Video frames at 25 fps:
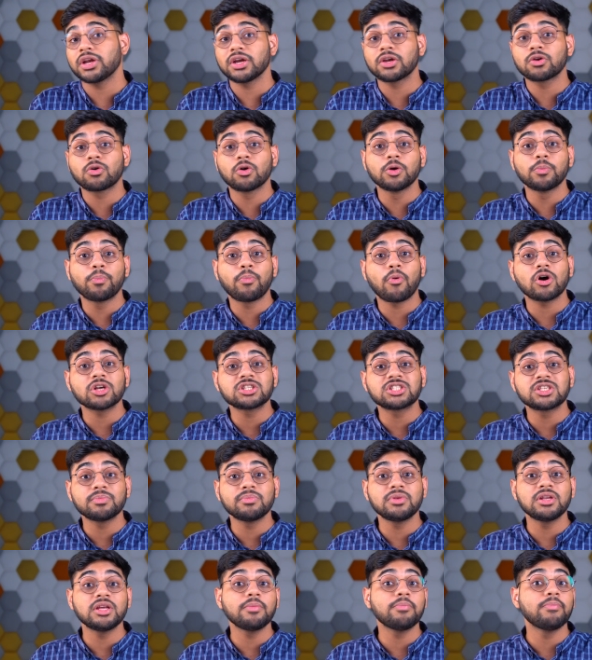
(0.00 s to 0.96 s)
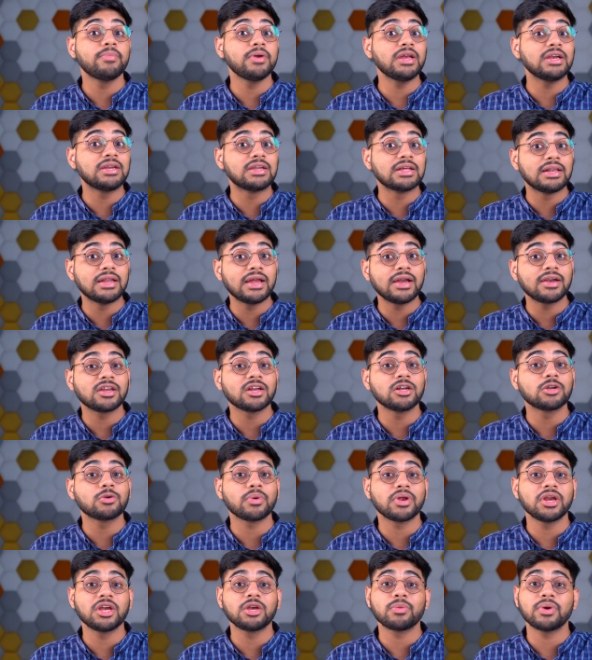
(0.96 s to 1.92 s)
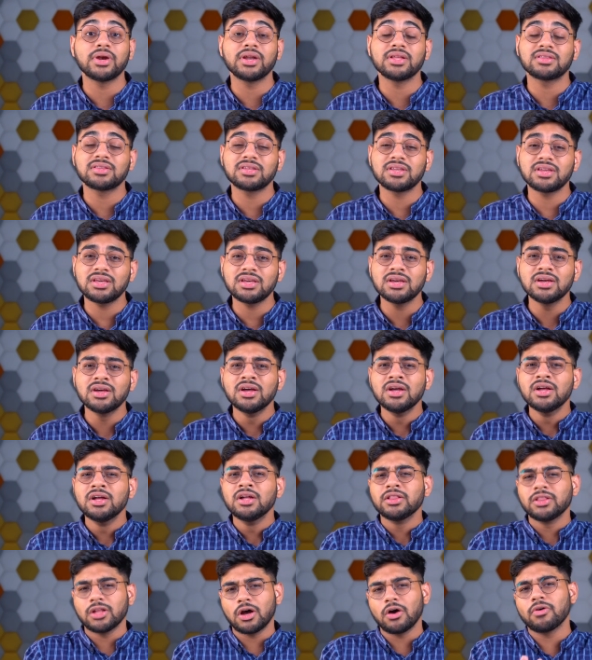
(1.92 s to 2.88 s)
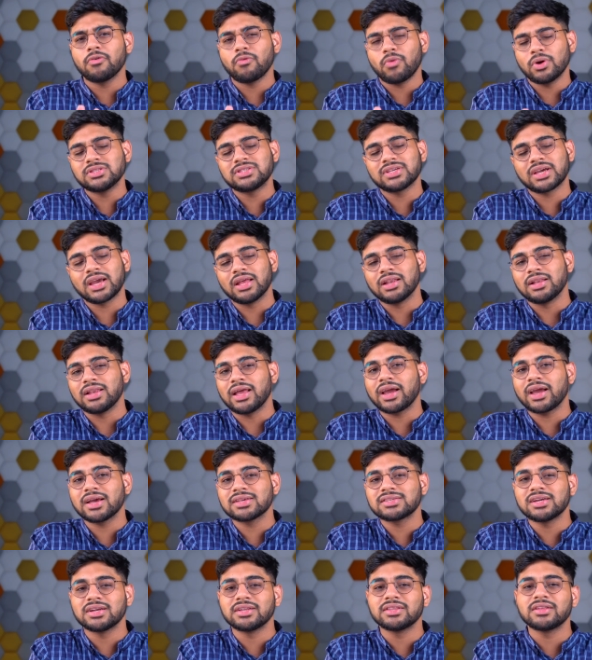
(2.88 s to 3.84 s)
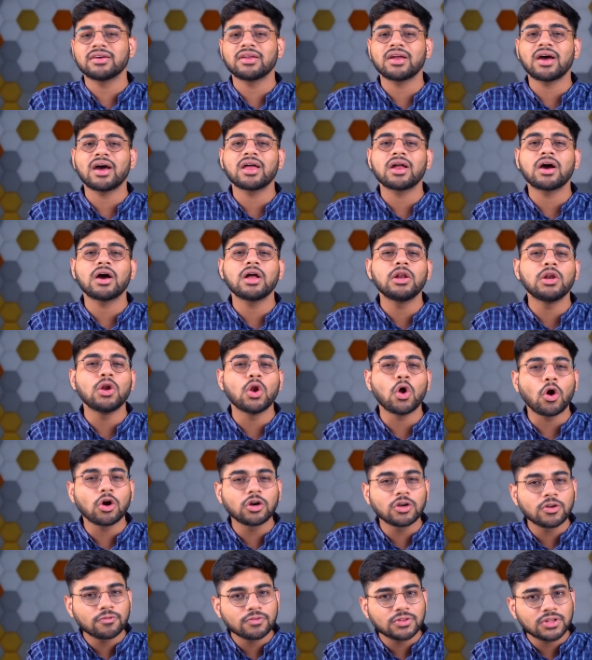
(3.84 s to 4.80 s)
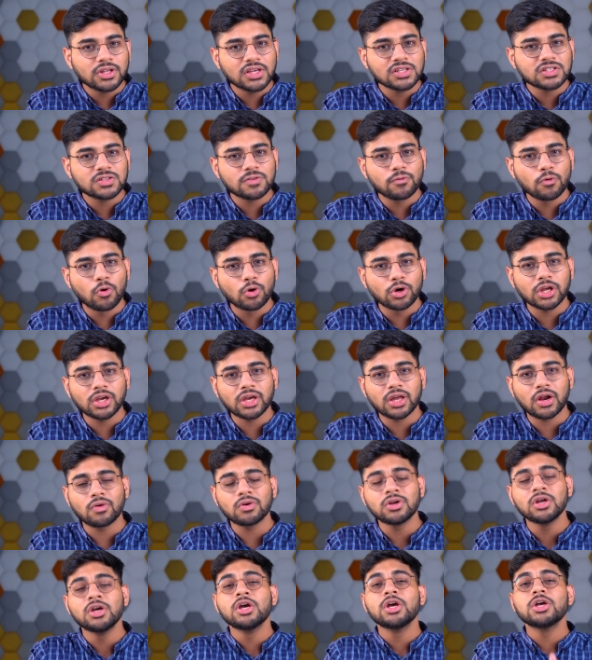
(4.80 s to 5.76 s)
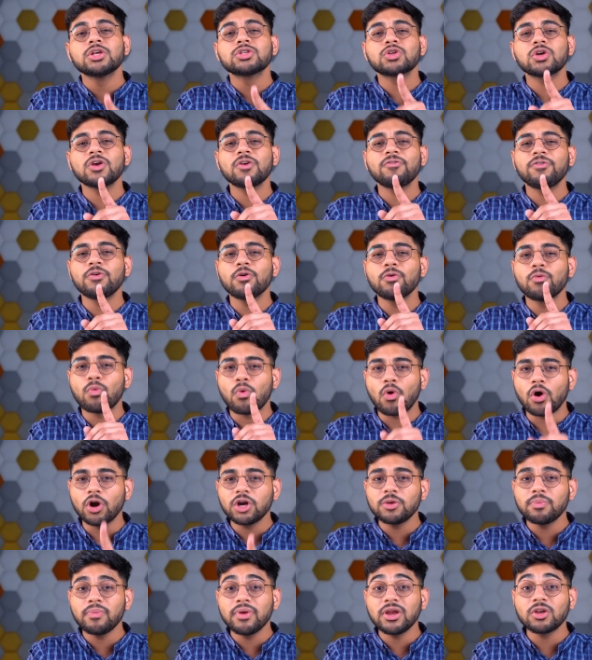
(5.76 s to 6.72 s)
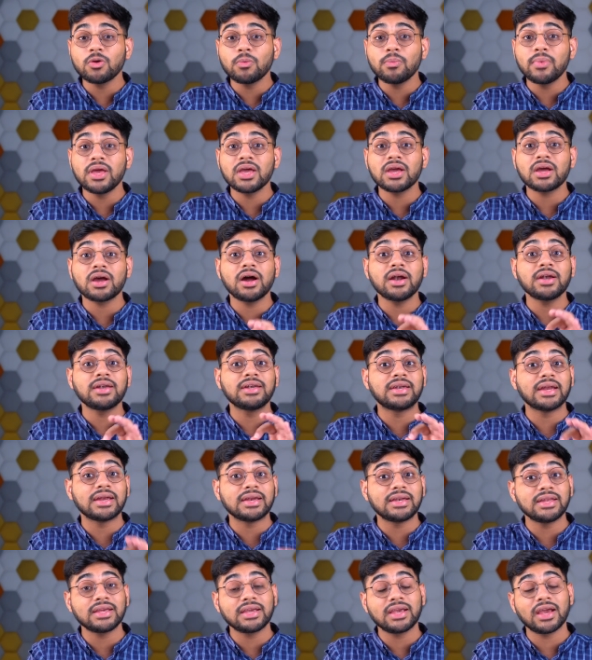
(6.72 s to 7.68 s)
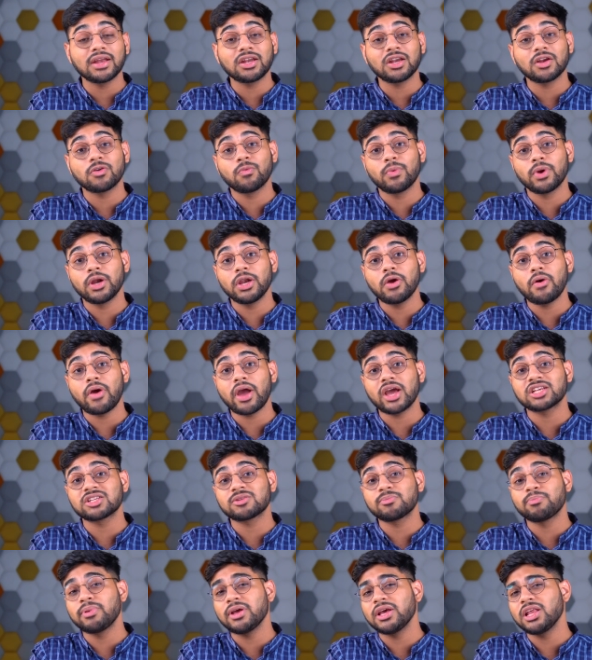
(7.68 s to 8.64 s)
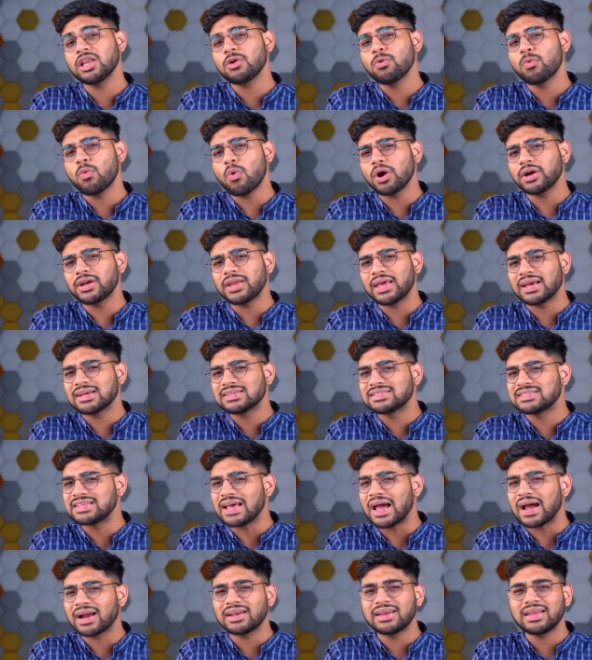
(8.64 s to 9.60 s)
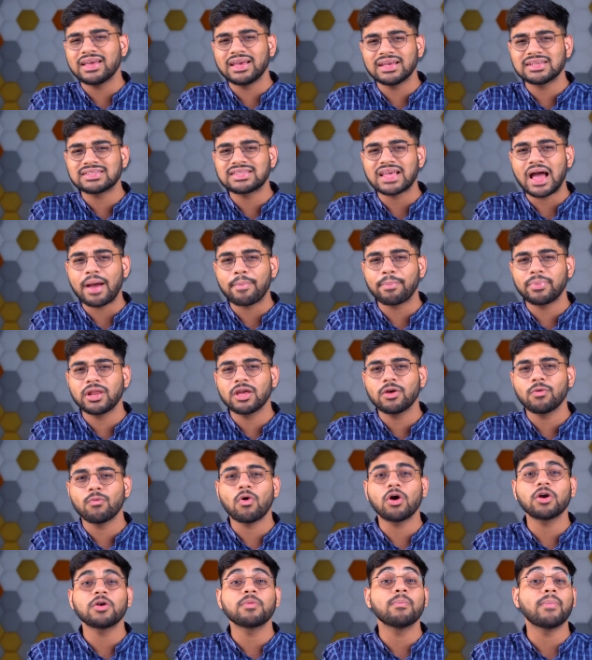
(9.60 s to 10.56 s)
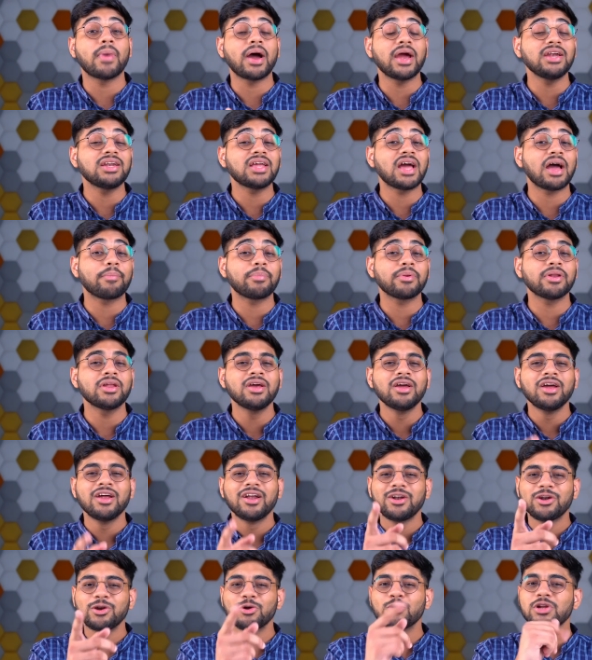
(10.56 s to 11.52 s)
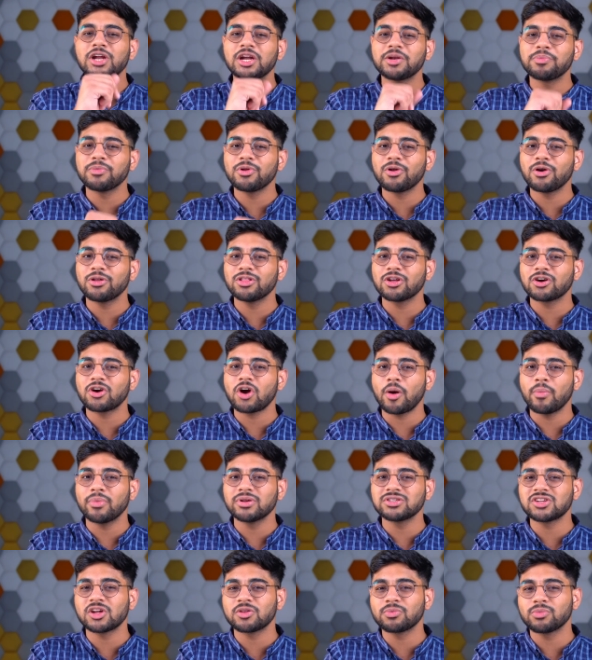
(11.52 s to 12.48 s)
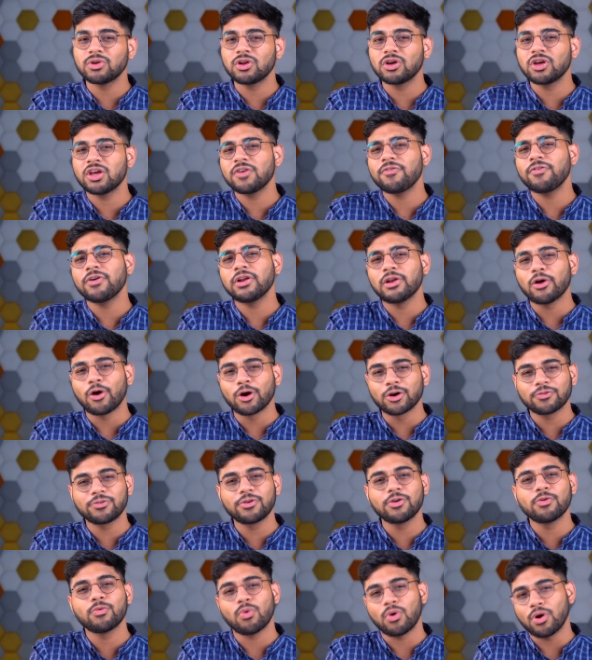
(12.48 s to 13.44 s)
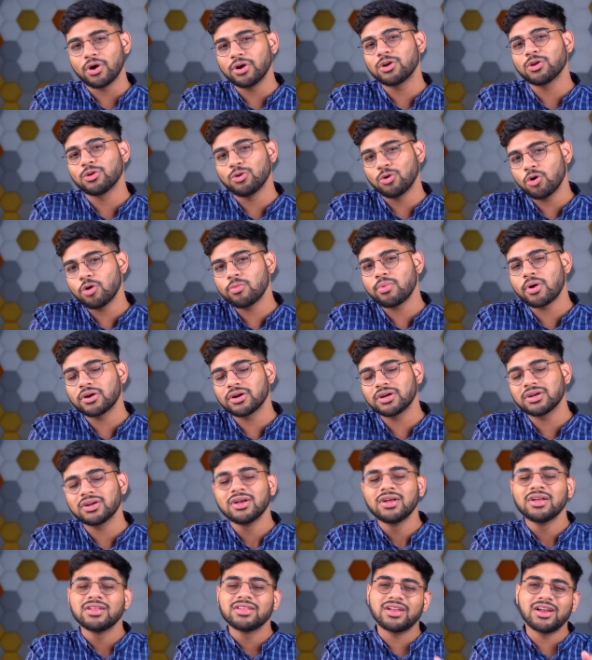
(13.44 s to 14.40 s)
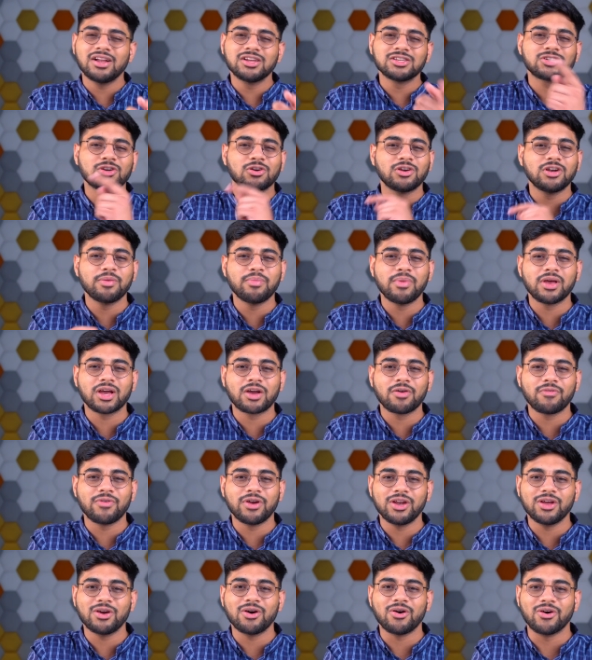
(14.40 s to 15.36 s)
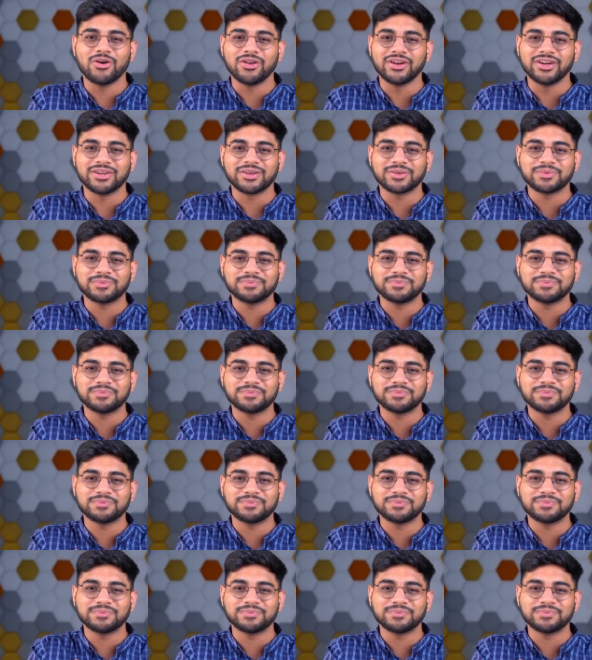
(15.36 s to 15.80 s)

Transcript: It could possibly be delayed till 2023. Now once again, like I said, there are a lot of things floating around. So if you want me to make a dedicated video explaining what exactly is happening, what might happen, do let me know in the comments down below. If a lot of you want to know about it, then I'll surely make a video on it.